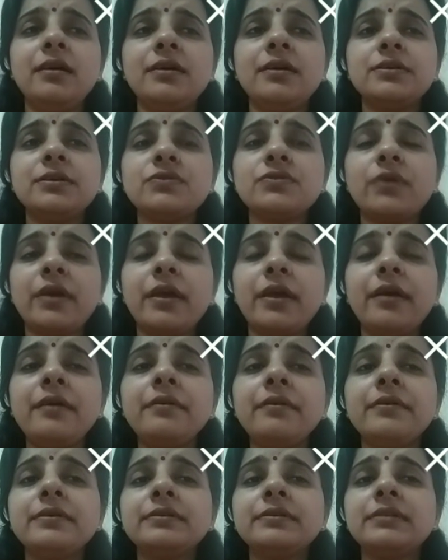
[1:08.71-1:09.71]
So here
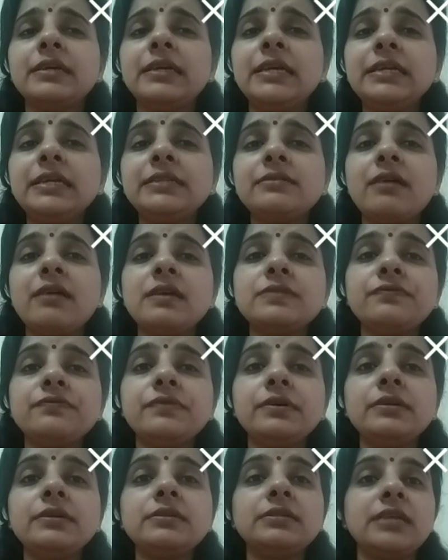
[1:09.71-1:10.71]
the heat transfer
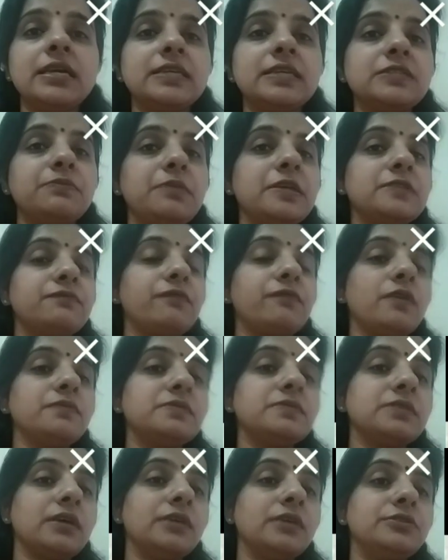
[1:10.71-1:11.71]
takes place from
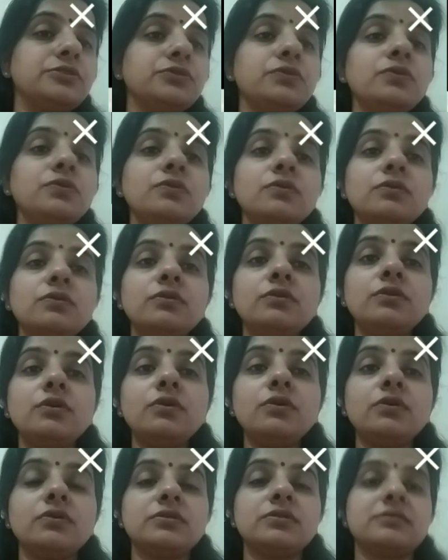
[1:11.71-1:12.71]
sun to
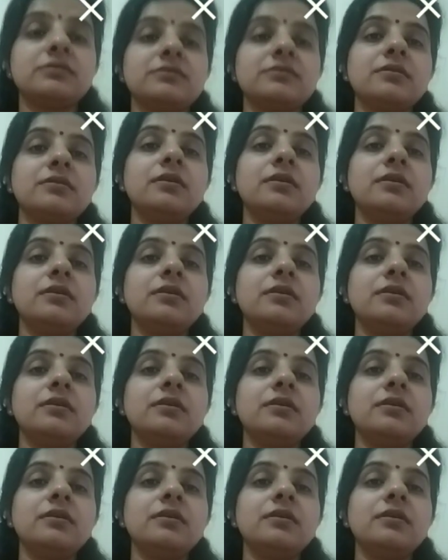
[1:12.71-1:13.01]
clothes.